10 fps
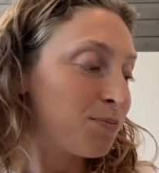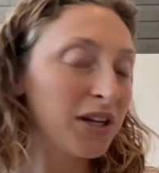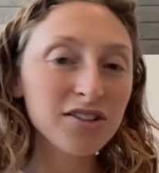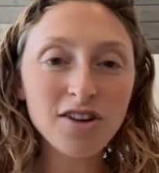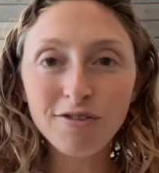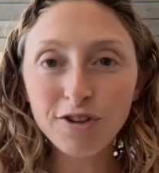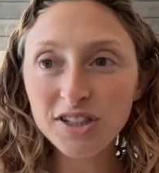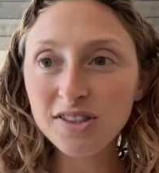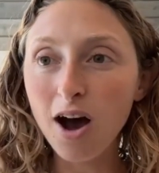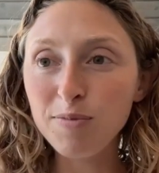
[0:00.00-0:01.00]
But in software,
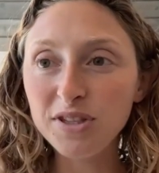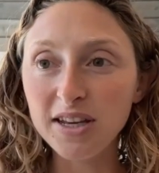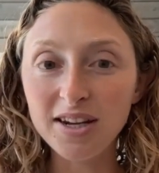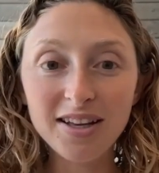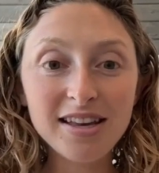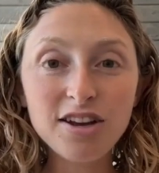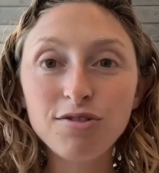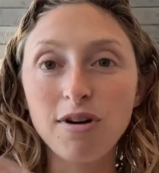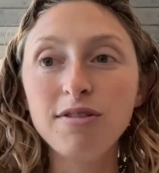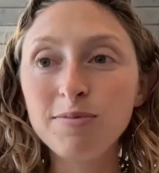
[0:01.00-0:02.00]
it's the opposite. It's a
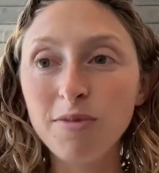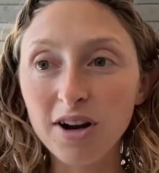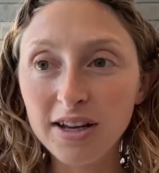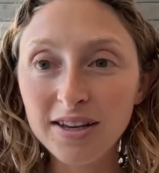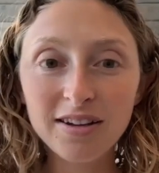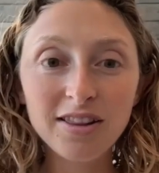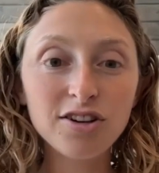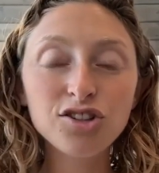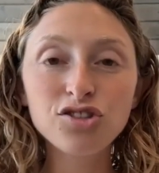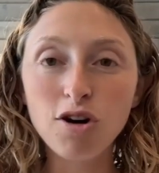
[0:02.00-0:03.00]
growing market.
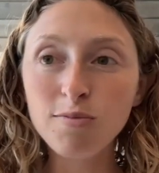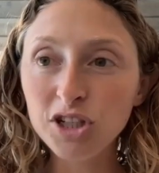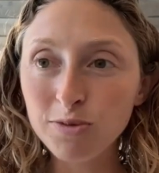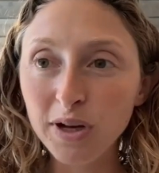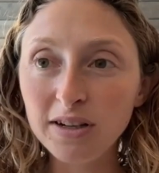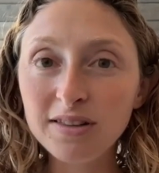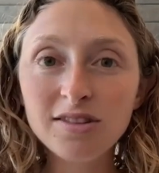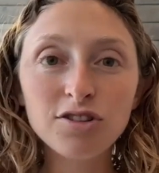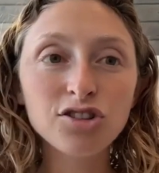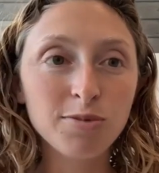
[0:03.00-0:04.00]
There's so much abundance.
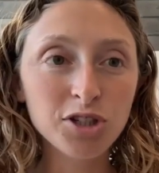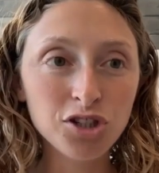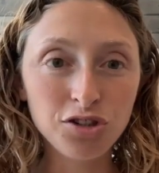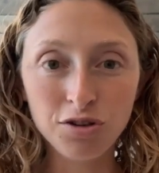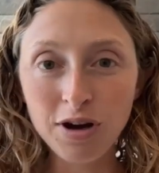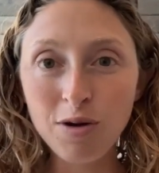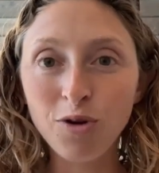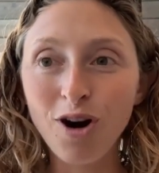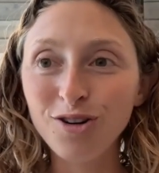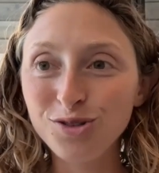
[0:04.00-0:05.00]
There's so much to do. And
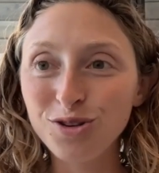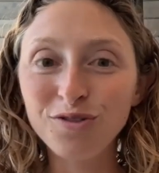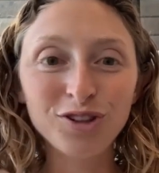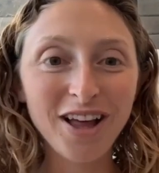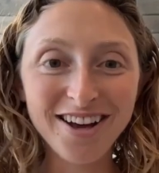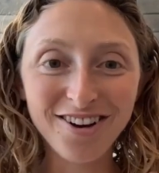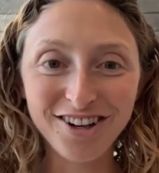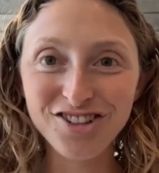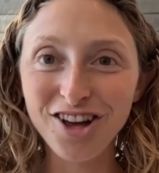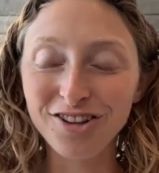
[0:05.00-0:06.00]
we're all sort of relying
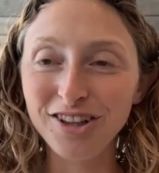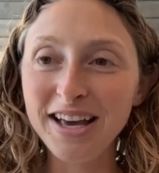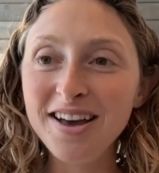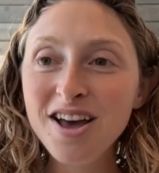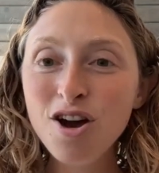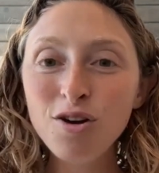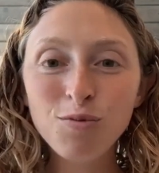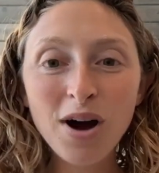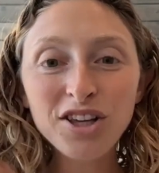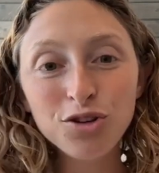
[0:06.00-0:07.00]
on each other. Like,
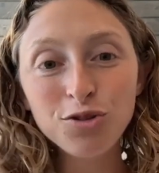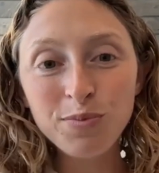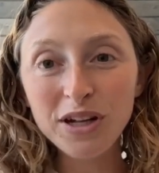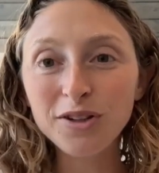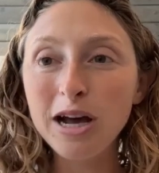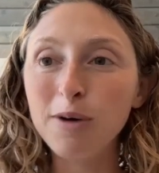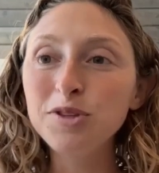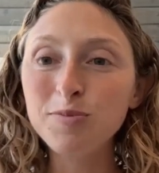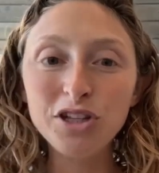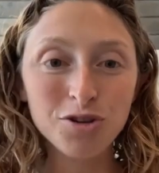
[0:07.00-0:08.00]
what you build
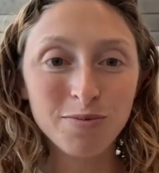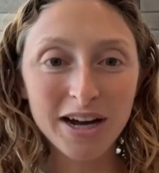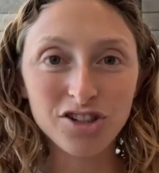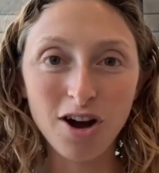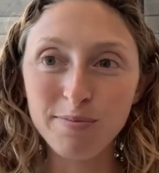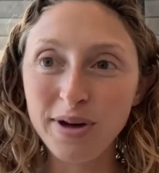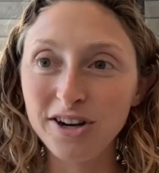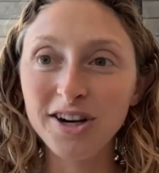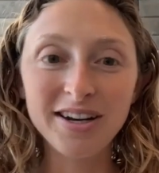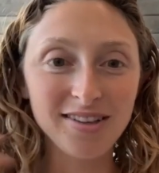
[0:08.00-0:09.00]
helps me do my job
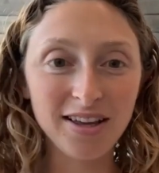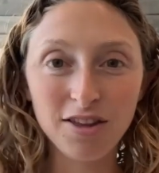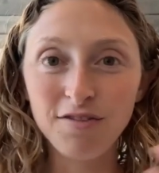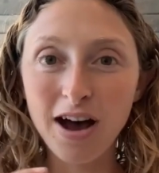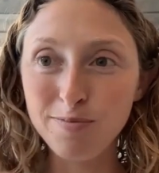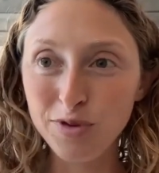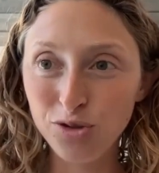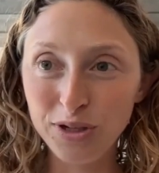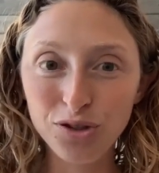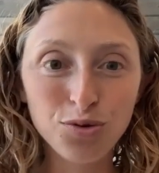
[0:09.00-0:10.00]
better is like the vibe
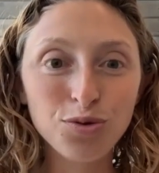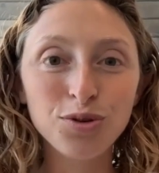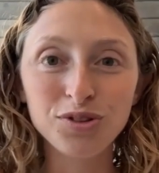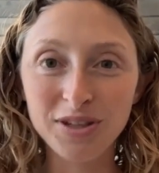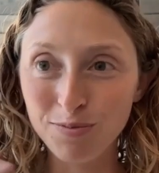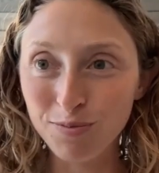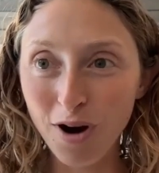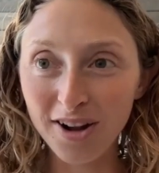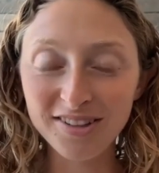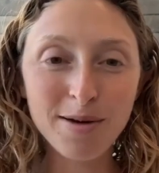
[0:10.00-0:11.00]
between tools and
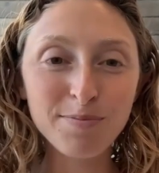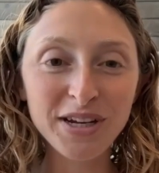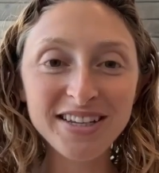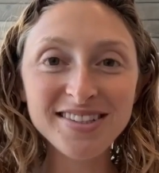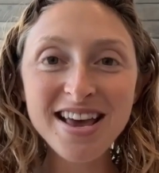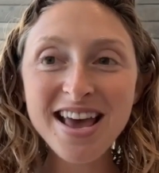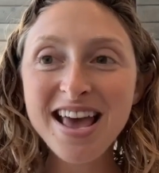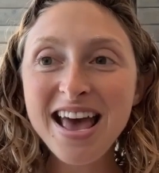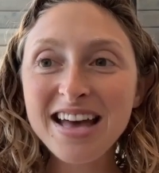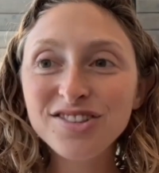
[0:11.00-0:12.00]
product companies.
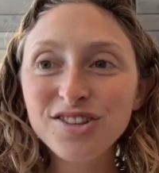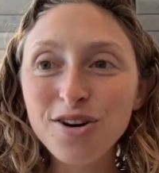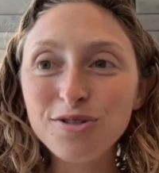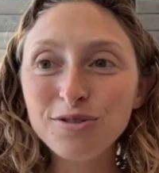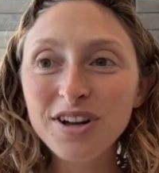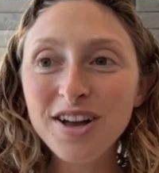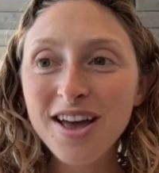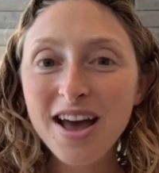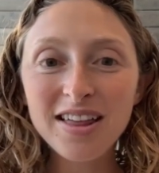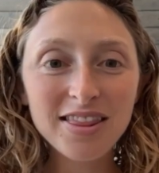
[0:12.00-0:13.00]
And so
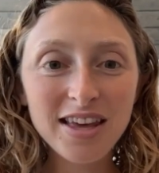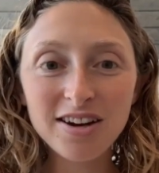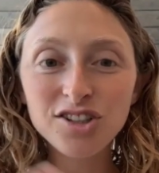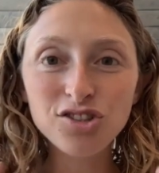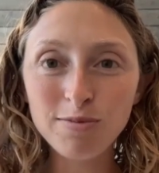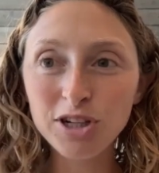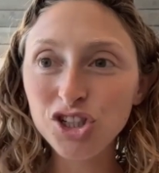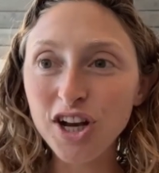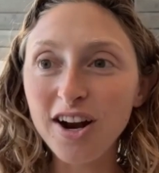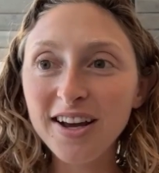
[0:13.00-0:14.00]
there is so
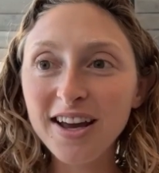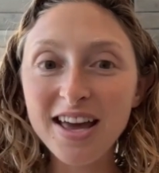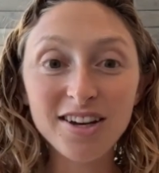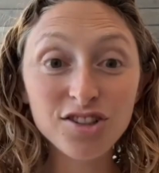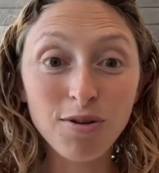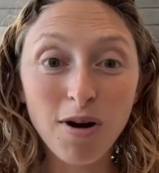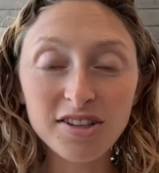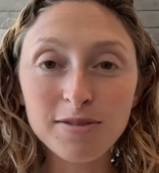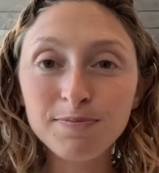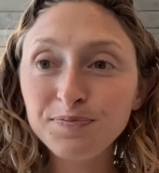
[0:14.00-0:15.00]
much sharing, and it is so
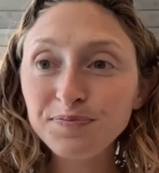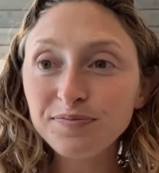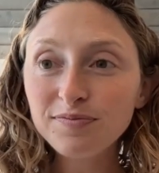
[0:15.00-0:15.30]
awesome.